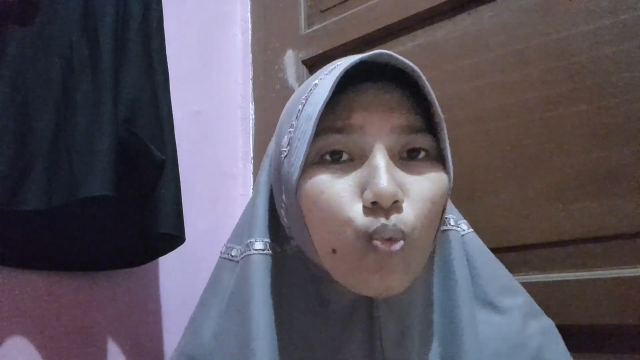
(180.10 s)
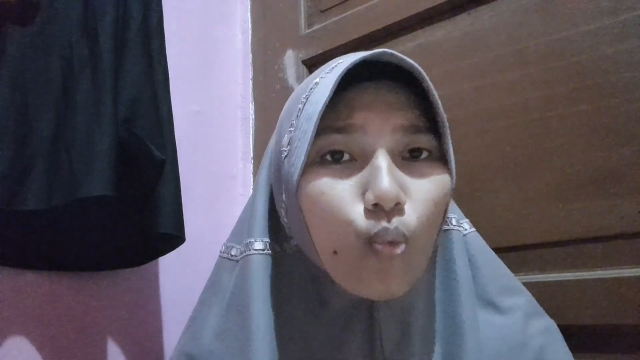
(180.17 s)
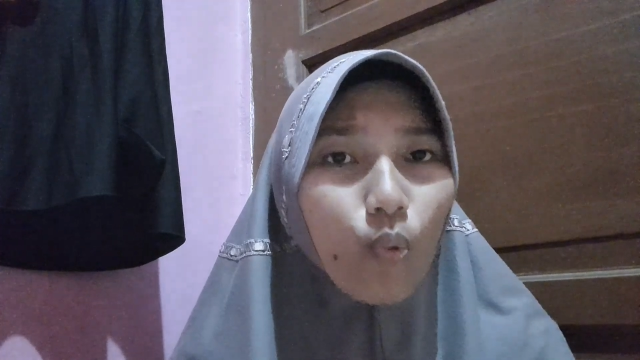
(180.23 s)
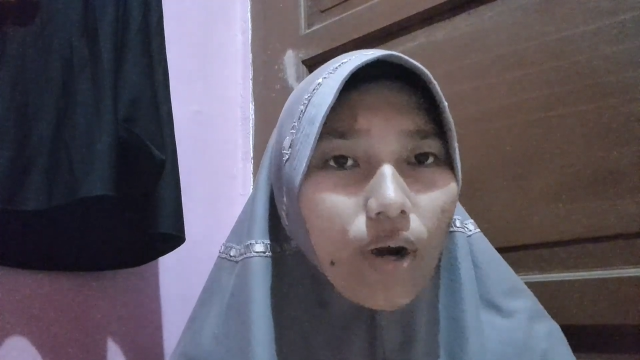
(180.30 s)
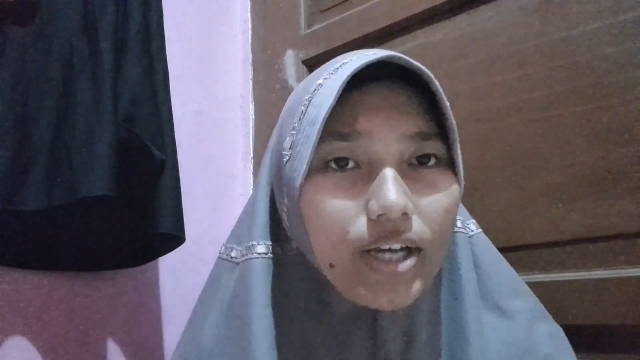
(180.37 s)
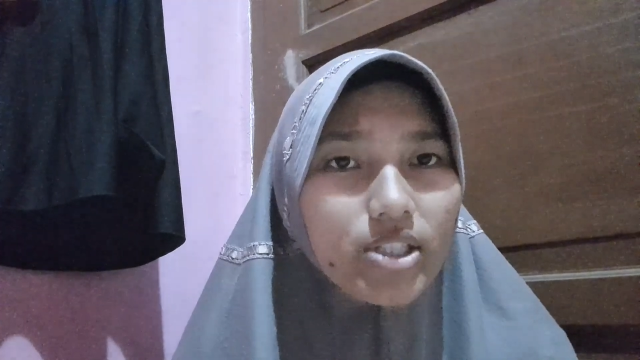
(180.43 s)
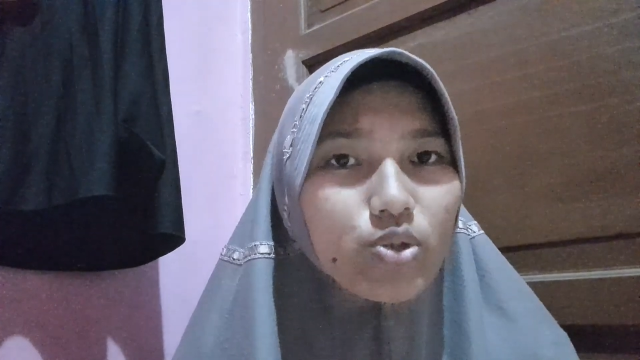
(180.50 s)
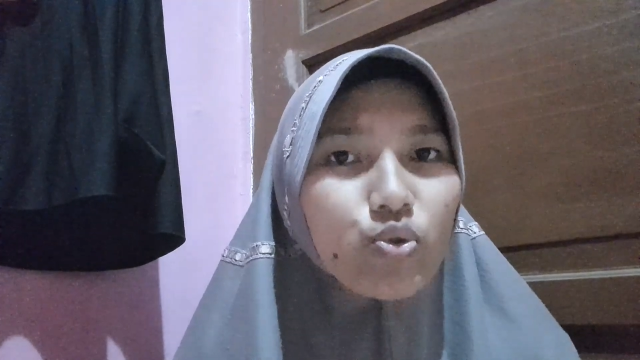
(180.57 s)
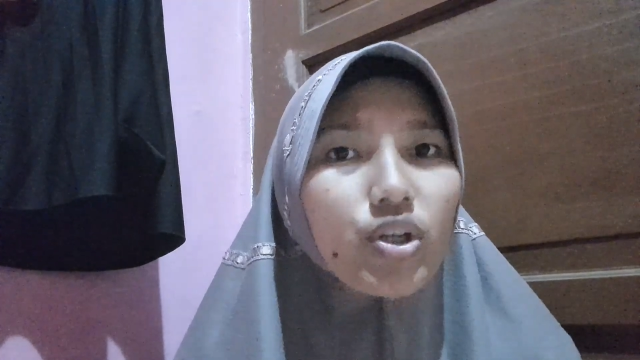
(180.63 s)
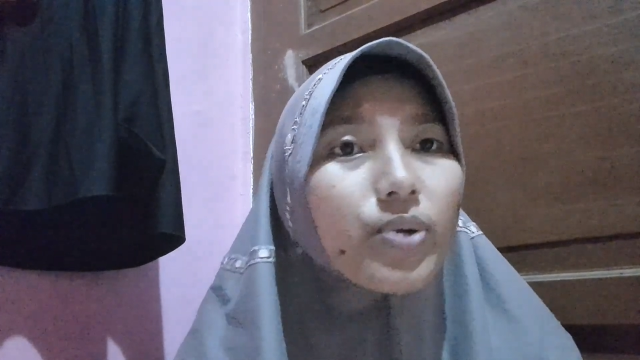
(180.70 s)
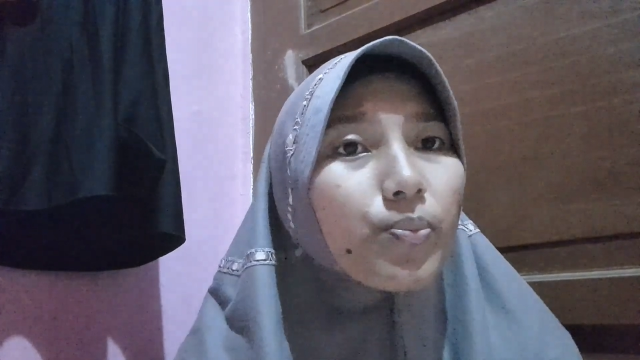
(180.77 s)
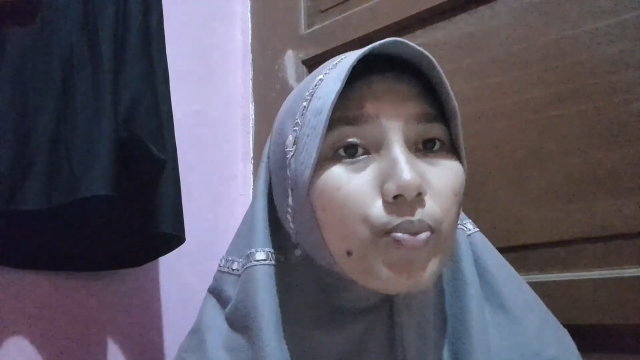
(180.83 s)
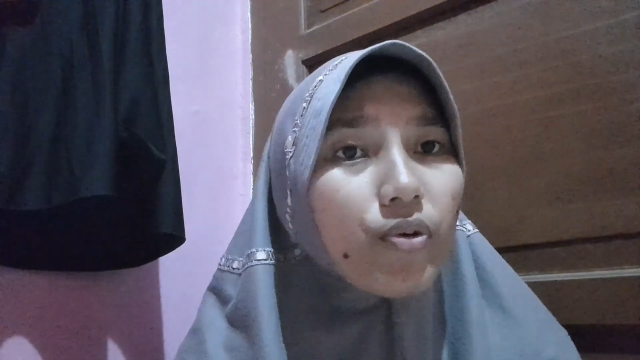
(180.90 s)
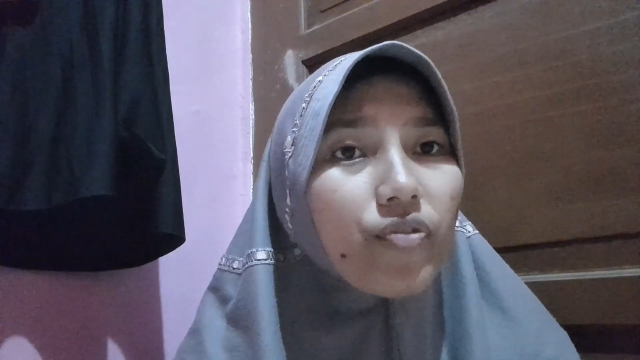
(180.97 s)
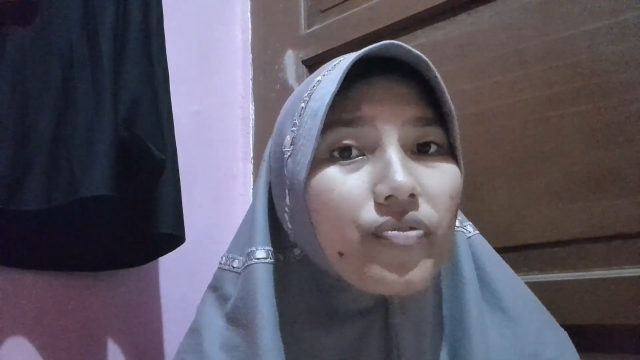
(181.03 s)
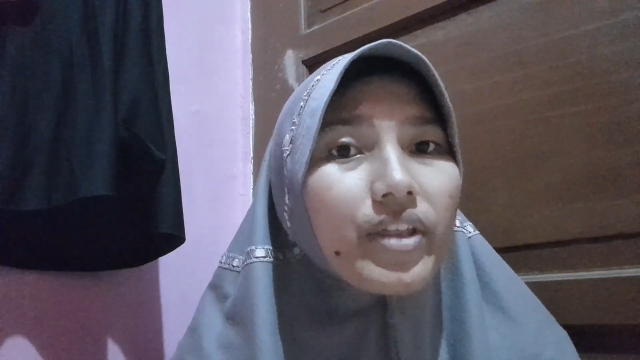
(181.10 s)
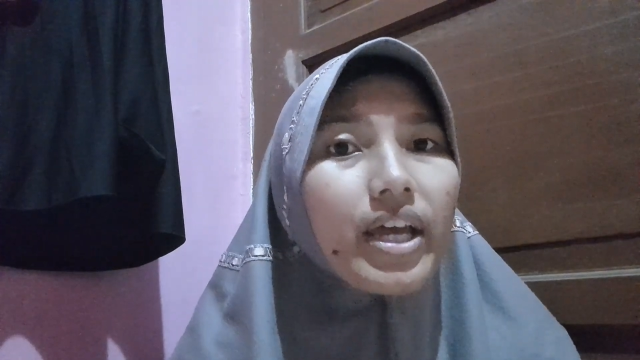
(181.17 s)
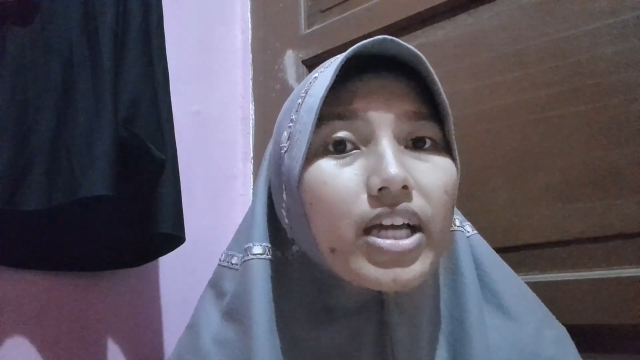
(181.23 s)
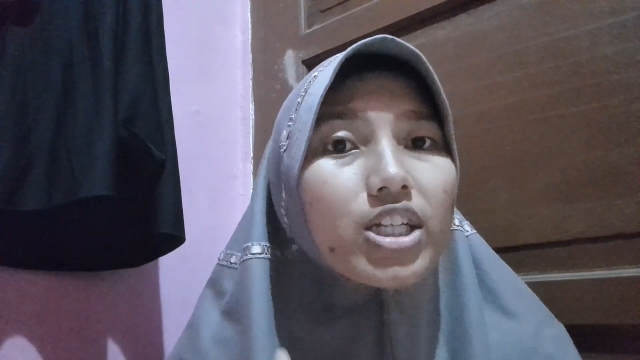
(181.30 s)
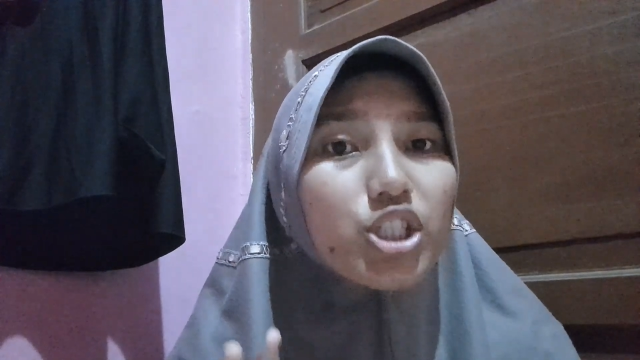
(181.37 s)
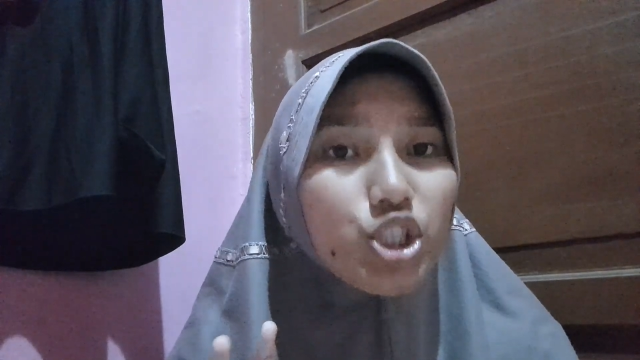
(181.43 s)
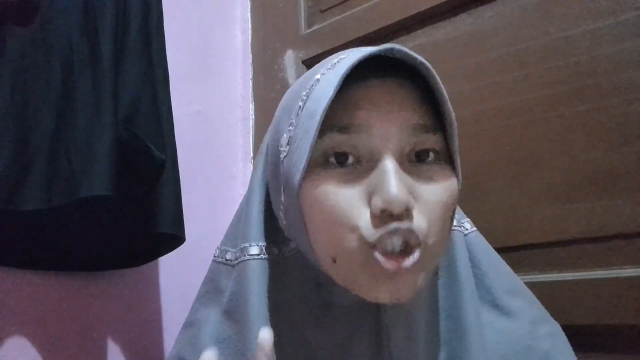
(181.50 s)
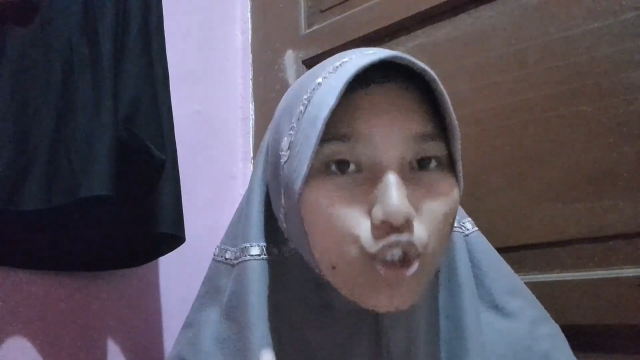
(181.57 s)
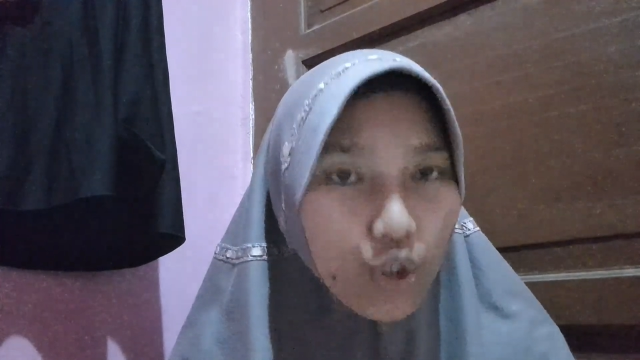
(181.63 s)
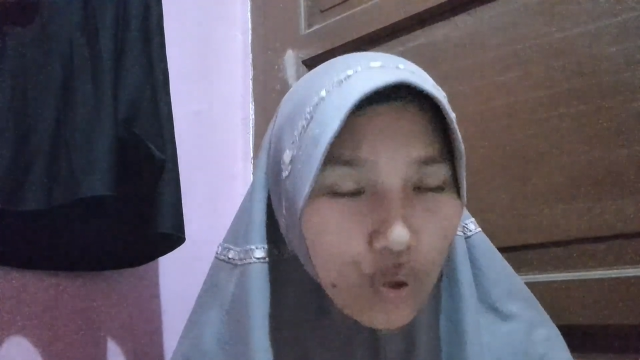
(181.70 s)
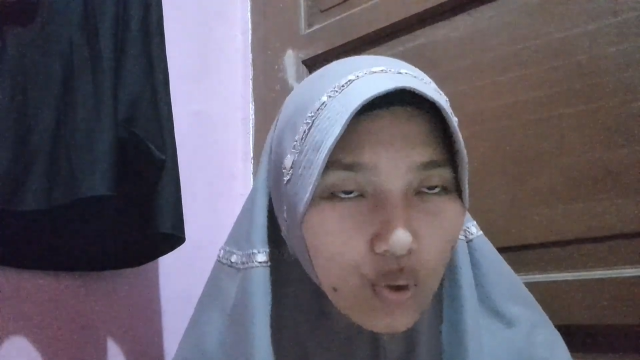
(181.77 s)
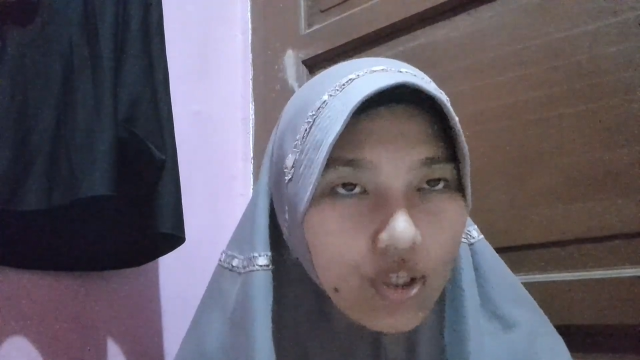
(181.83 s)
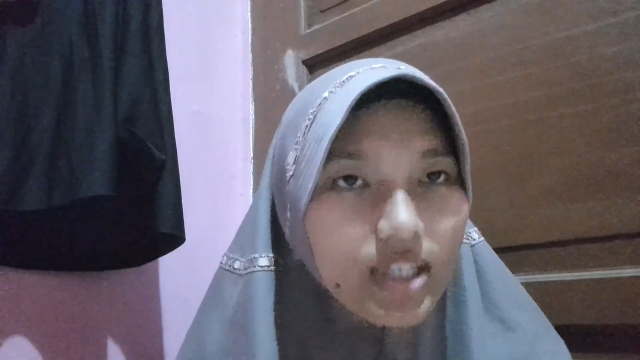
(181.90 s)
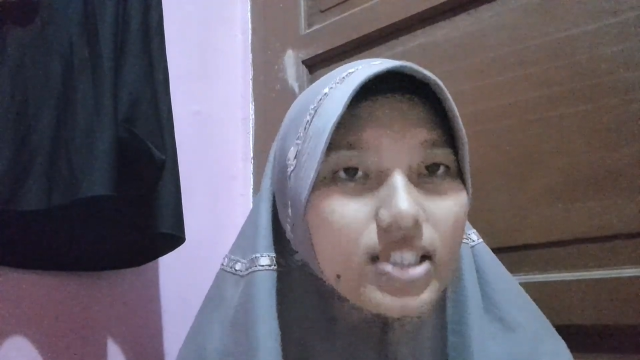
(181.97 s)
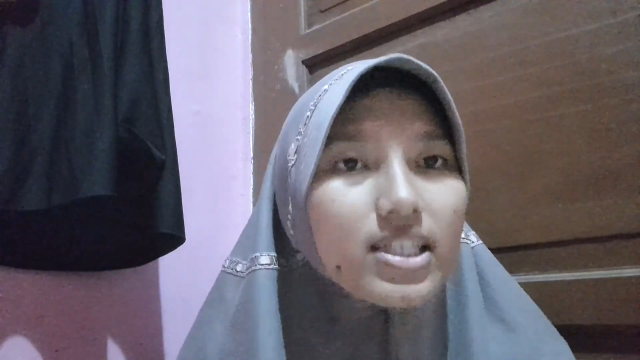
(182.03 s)
ways to improve the
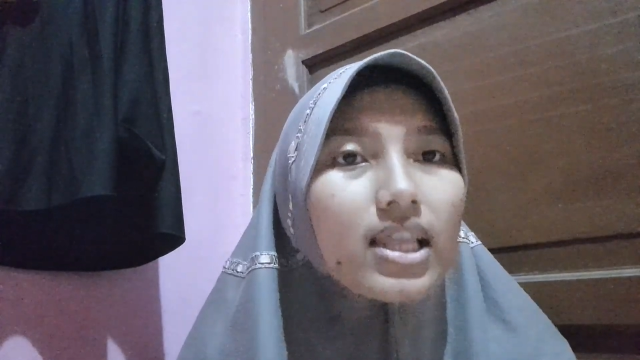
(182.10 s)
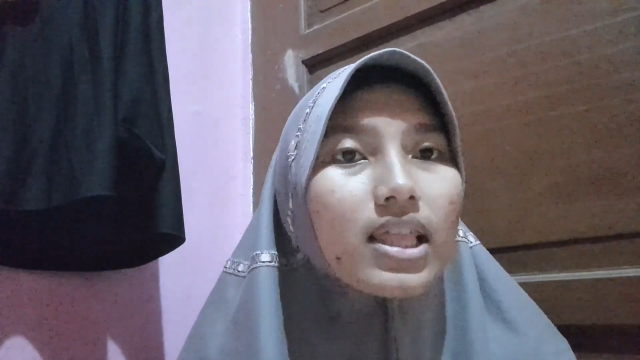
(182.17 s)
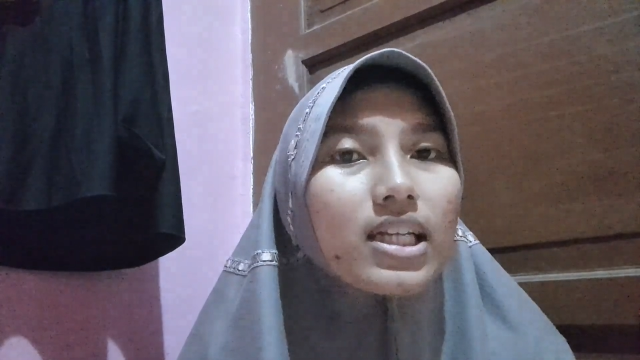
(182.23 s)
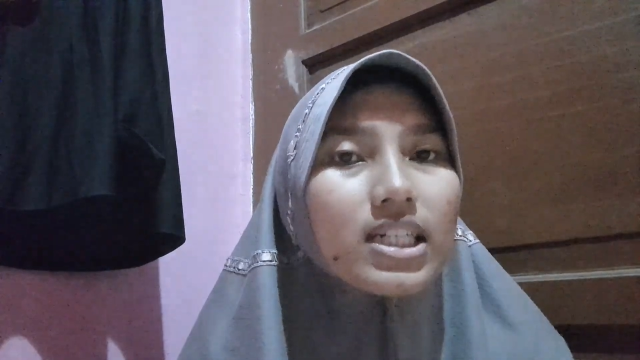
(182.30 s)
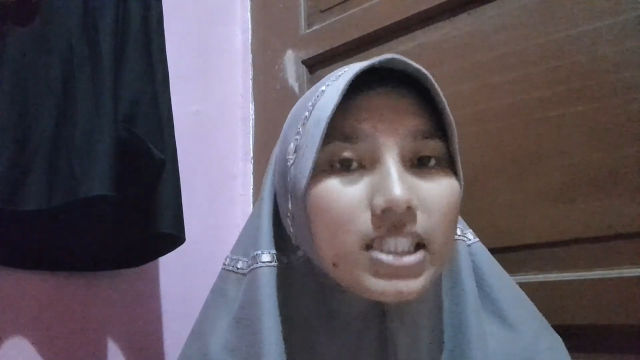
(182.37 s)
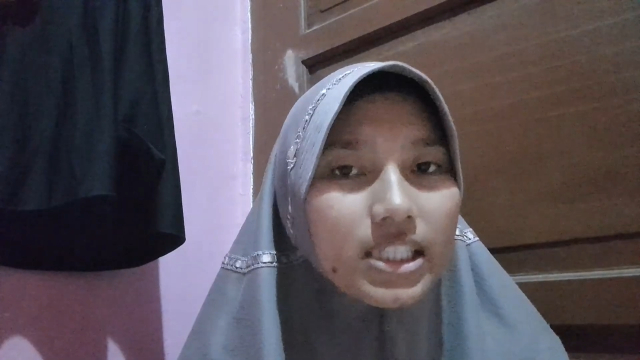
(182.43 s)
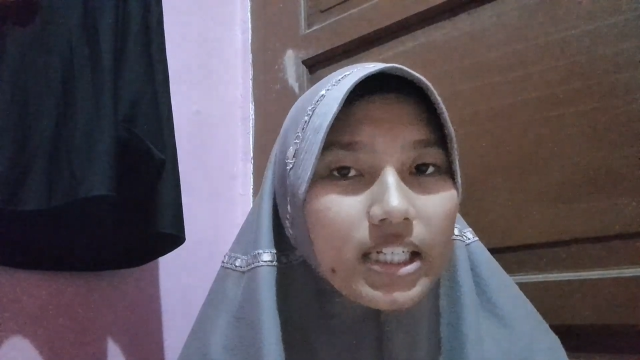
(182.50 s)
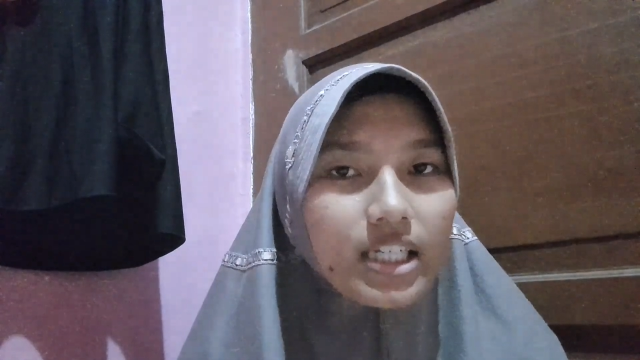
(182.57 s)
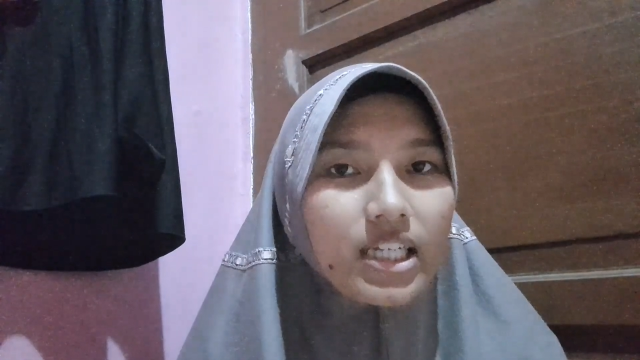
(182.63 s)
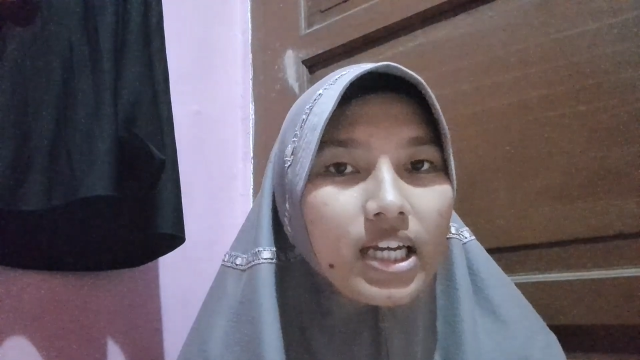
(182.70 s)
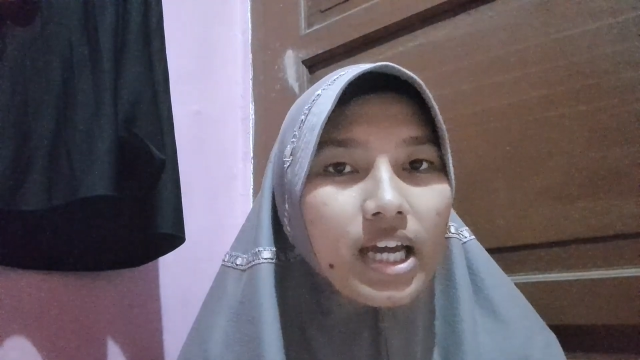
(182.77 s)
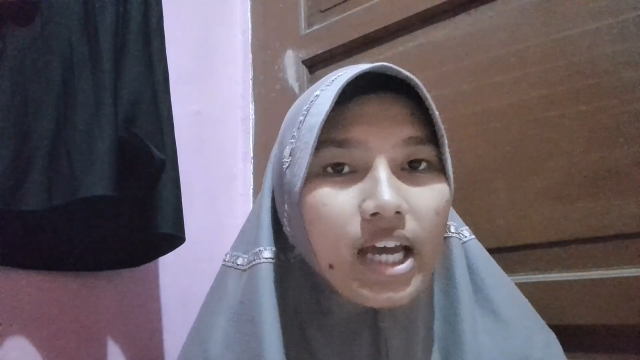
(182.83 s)
students' learning